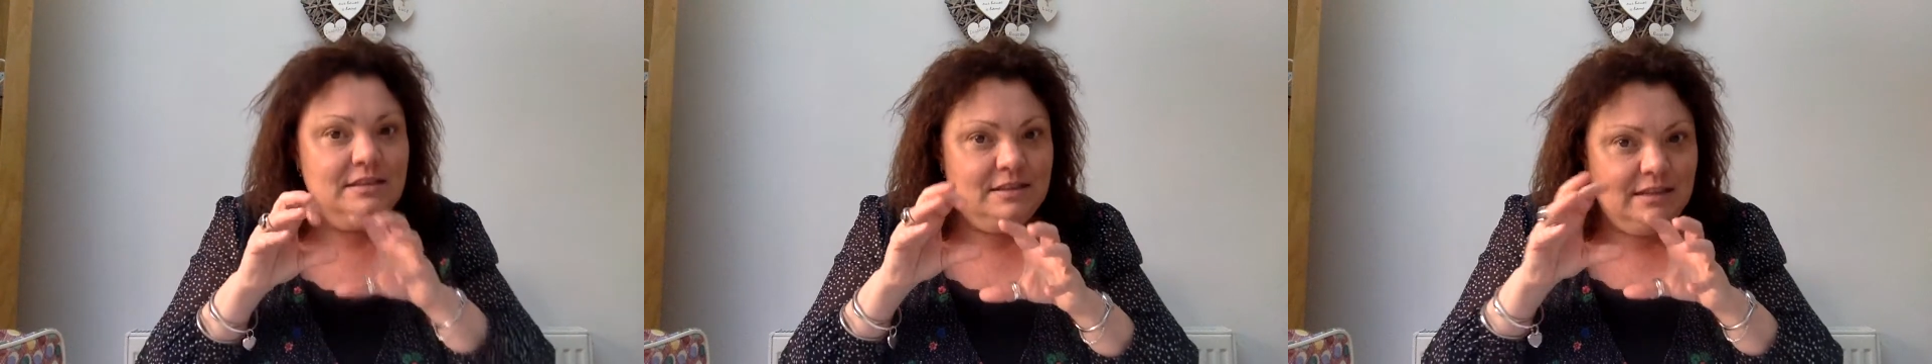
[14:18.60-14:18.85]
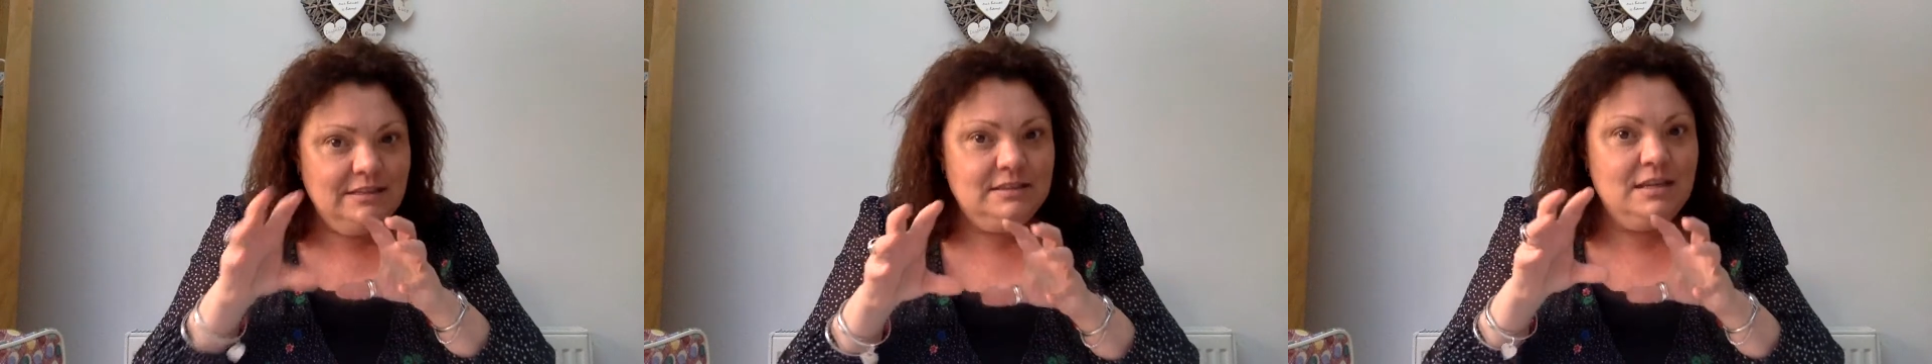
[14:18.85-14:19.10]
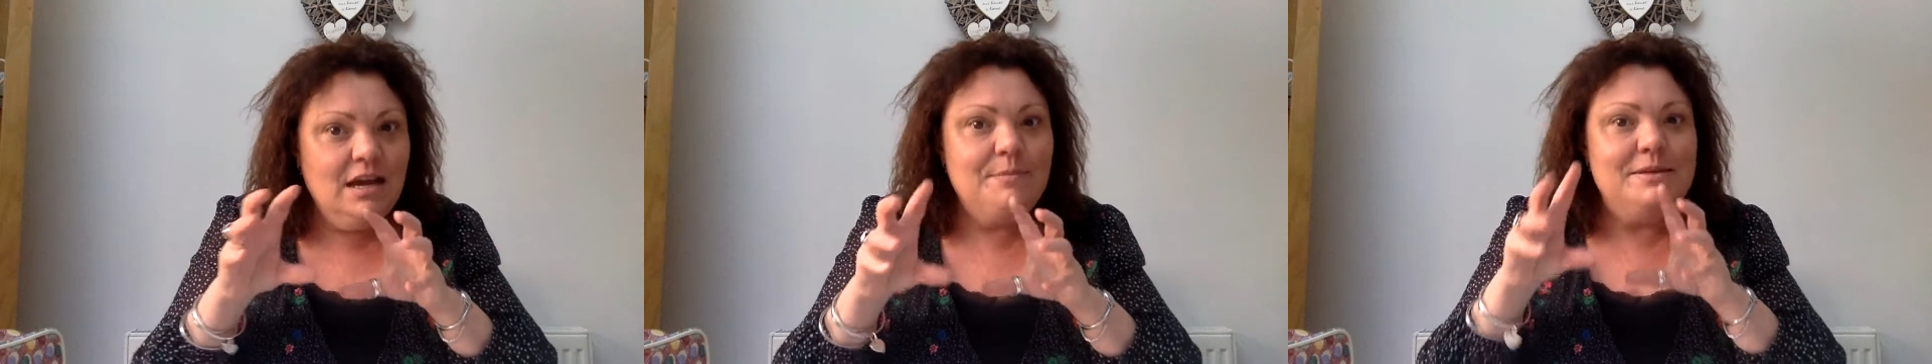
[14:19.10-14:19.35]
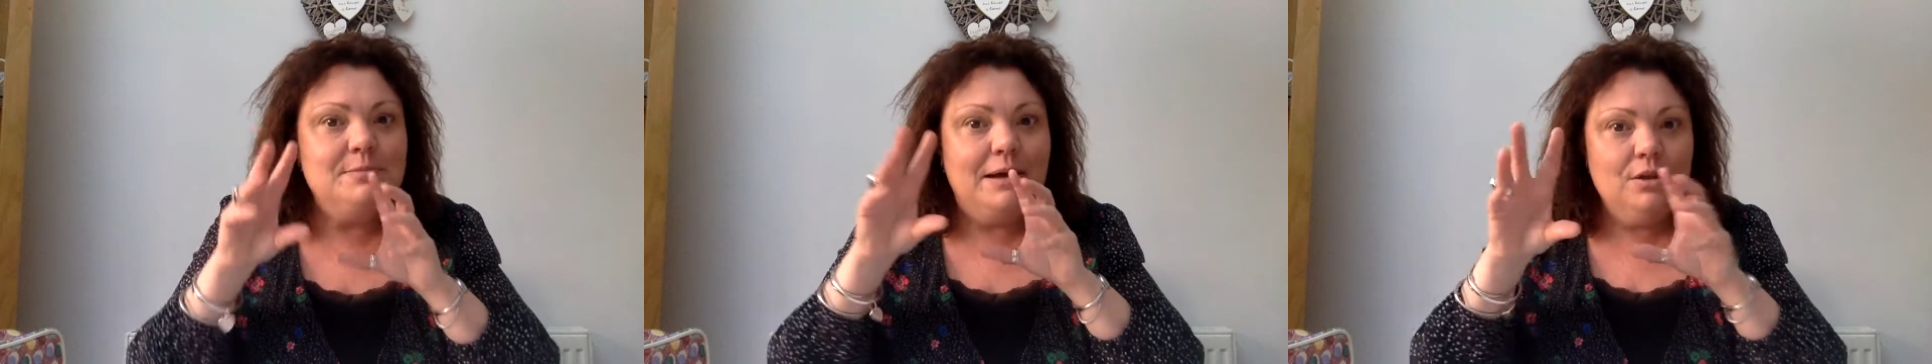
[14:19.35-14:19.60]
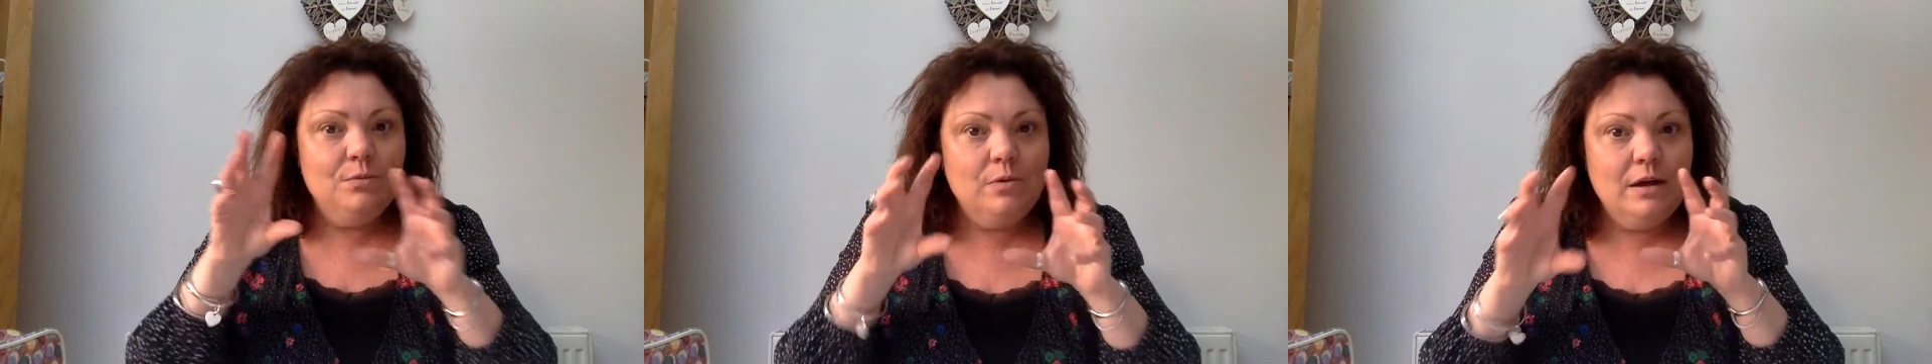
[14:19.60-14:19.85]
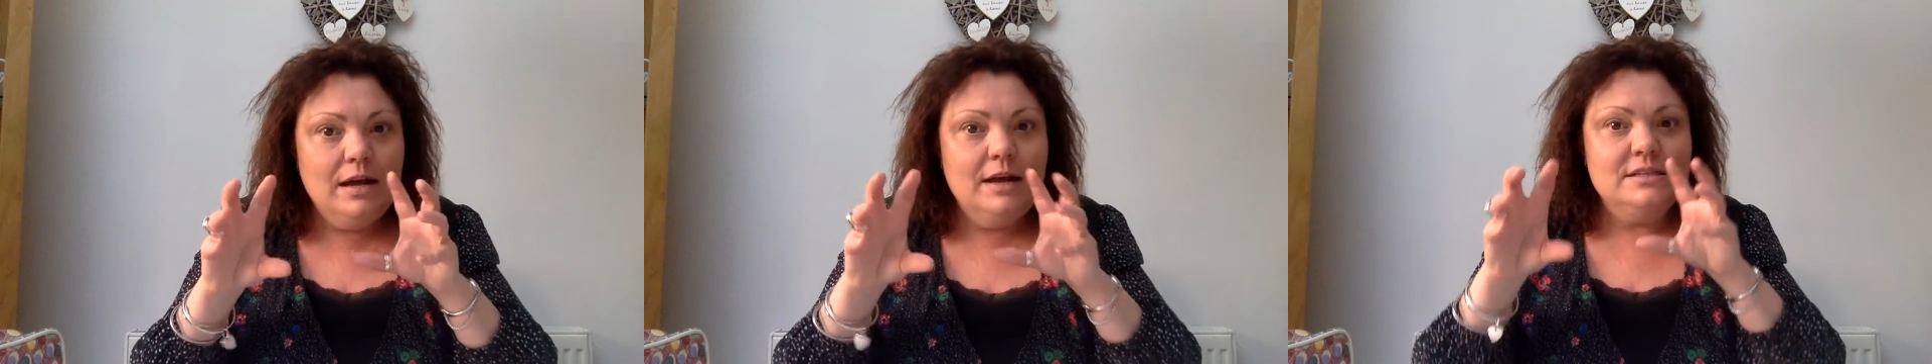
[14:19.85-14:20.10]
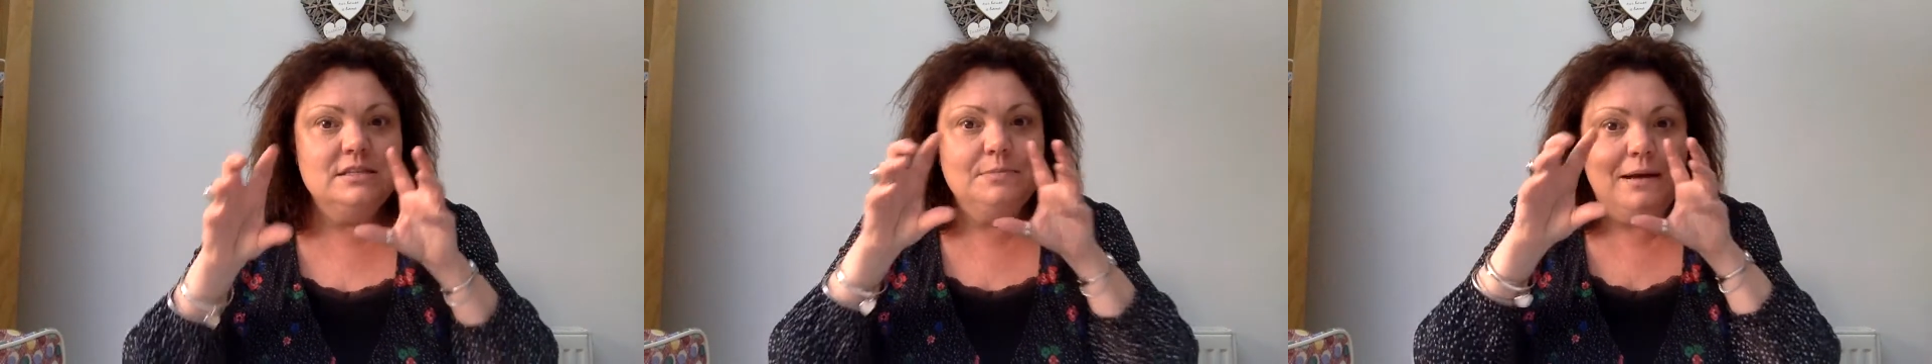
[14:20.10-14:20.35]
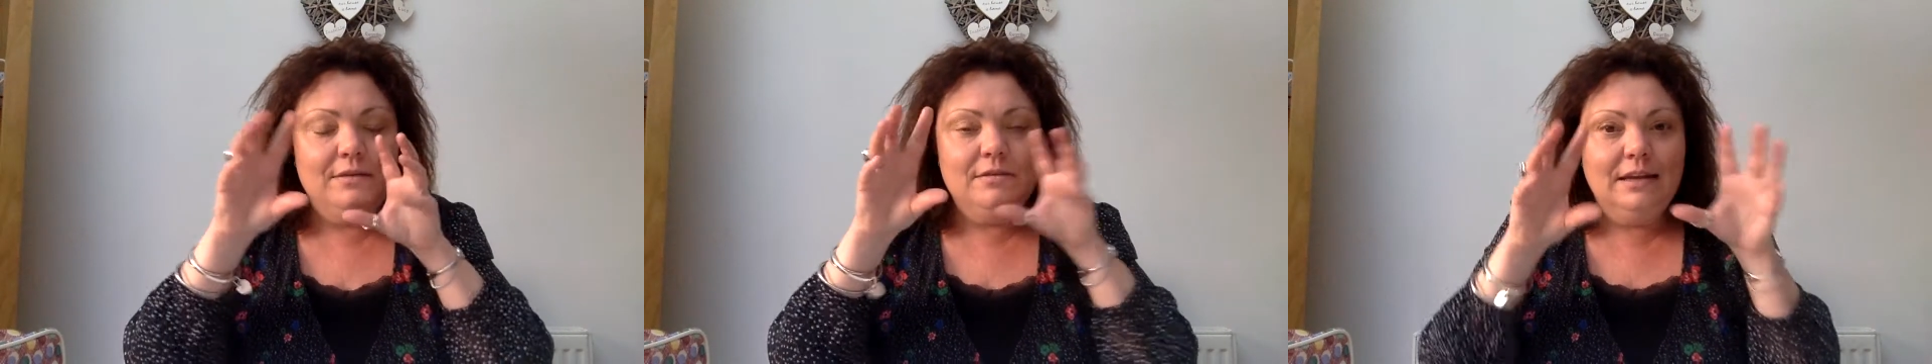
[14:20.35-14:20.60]
This time it's about the words, it's
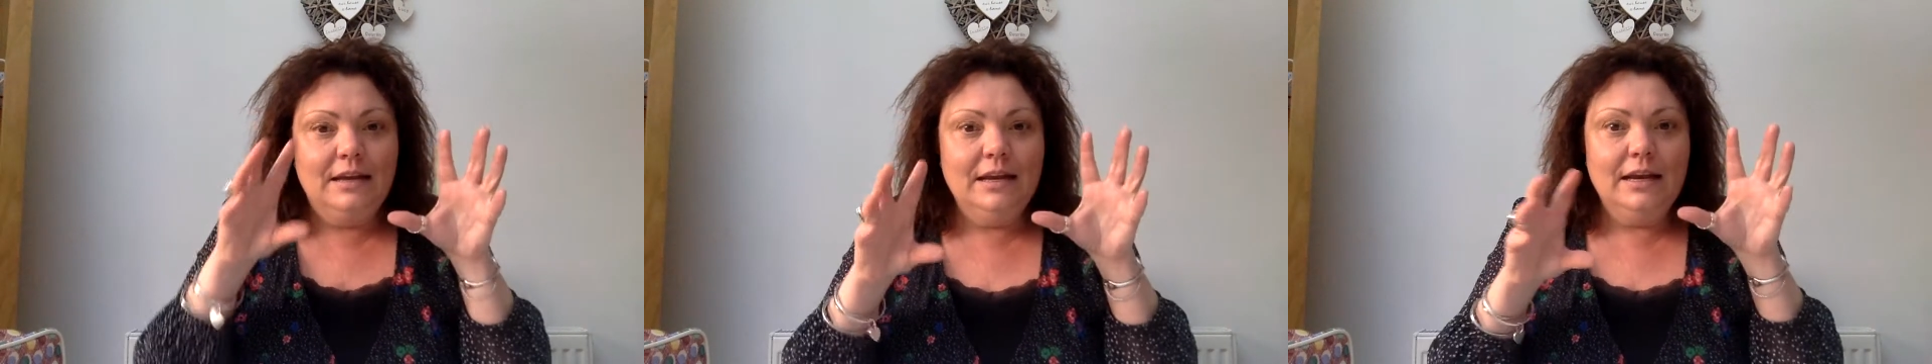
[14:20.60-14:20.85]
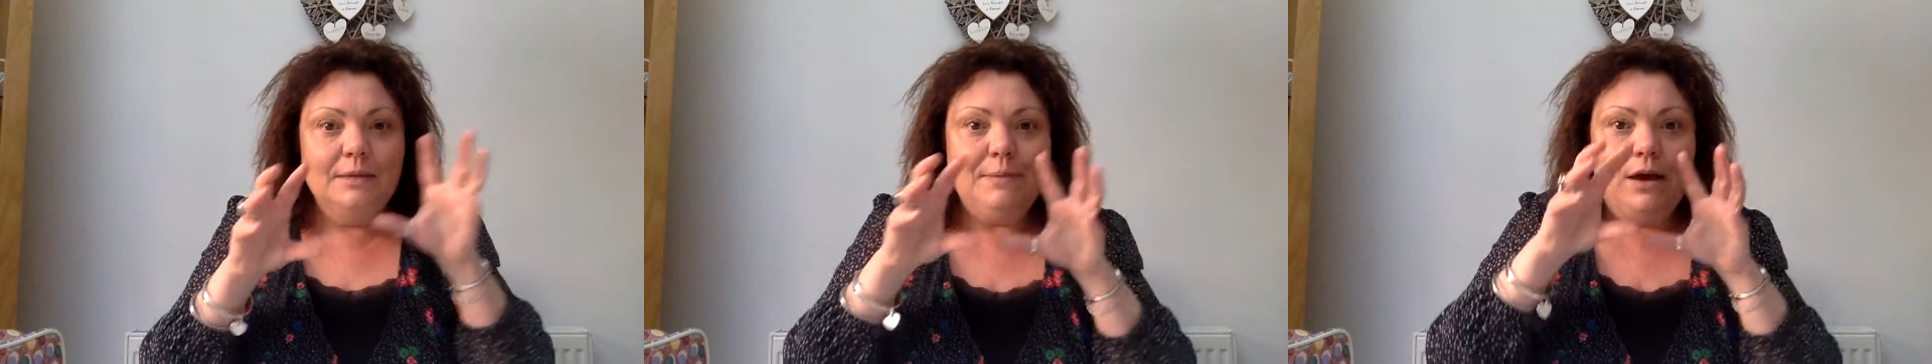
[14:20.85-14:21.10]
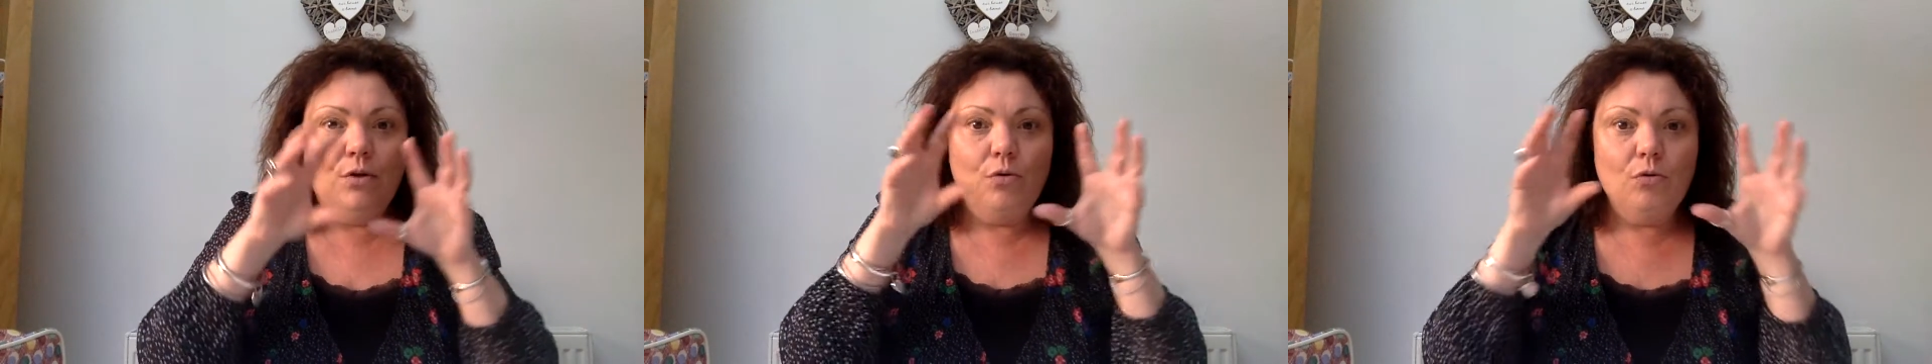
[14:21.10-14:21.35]
about thinking about